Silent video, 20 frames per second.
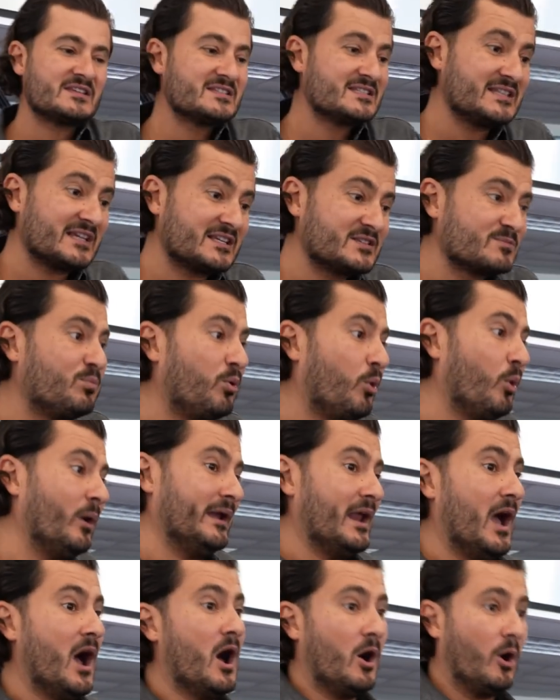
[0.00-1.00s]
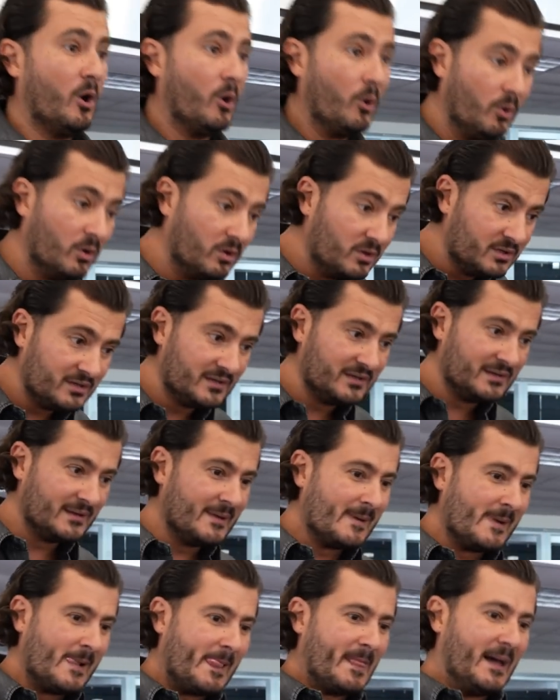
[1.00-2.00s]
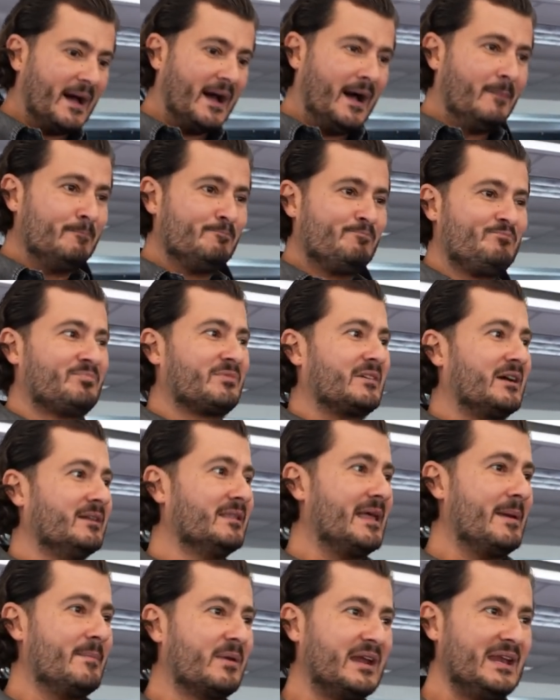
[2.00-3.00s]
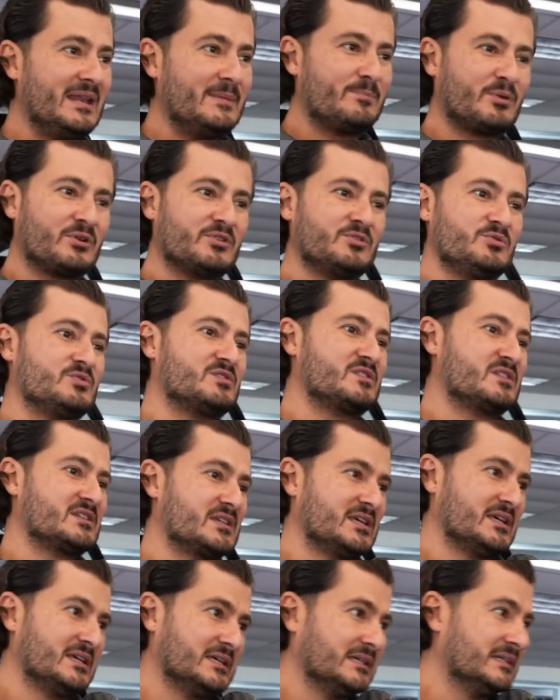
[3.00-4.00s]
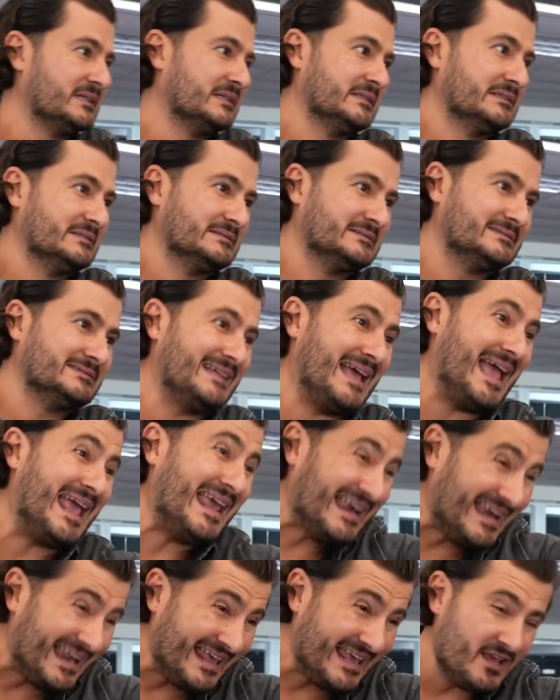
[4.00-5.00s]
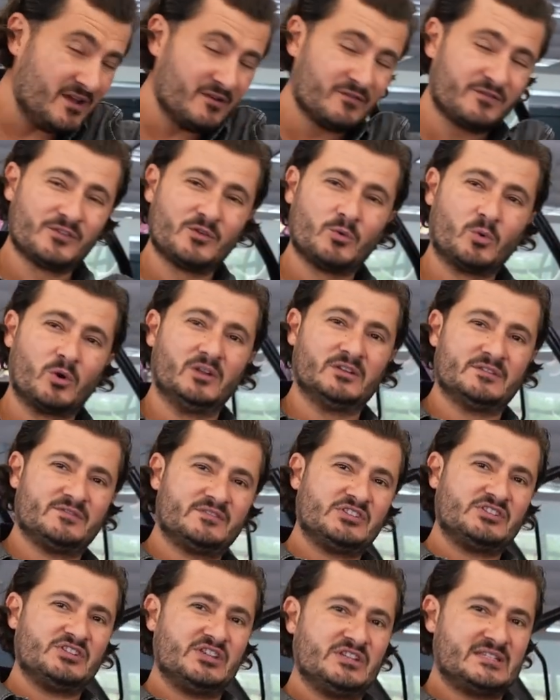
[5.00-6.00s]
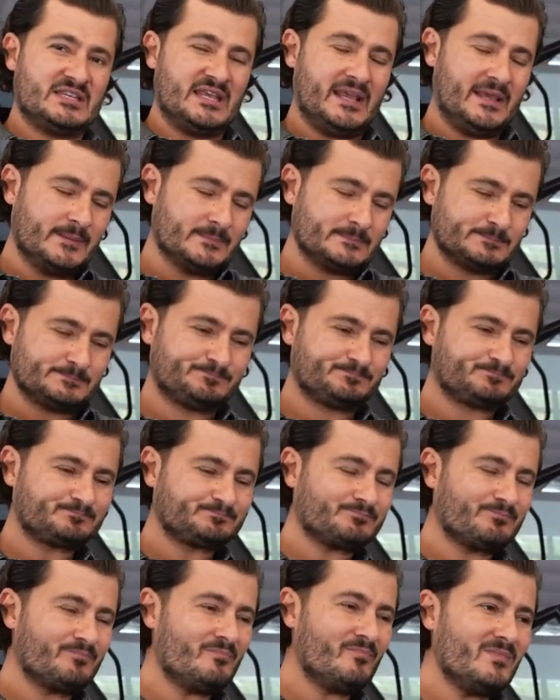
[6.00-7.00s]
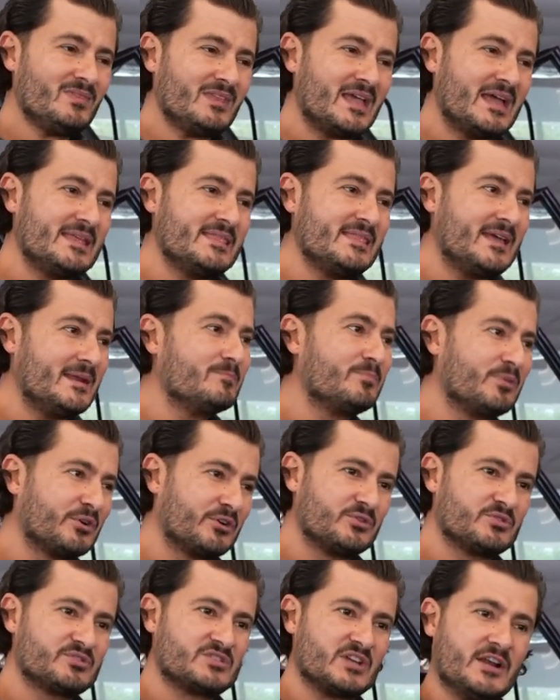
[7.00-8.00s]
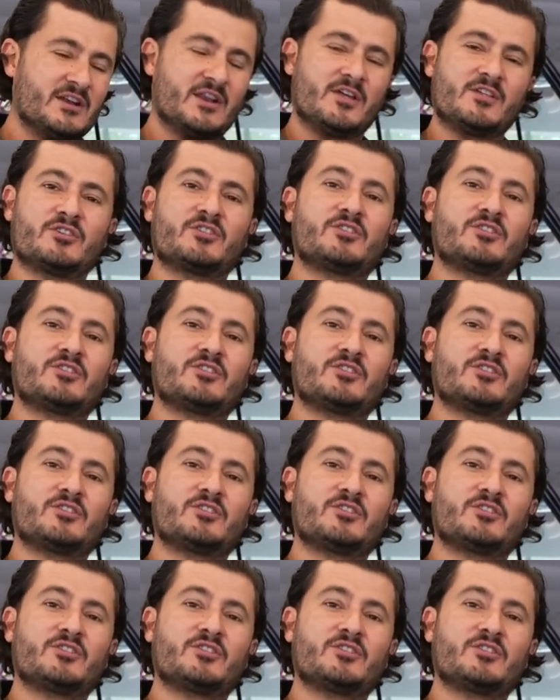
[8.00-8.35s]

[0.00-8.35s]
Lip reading: 6.0, Lamborghini produced 80 for the world of the GT. They then produced another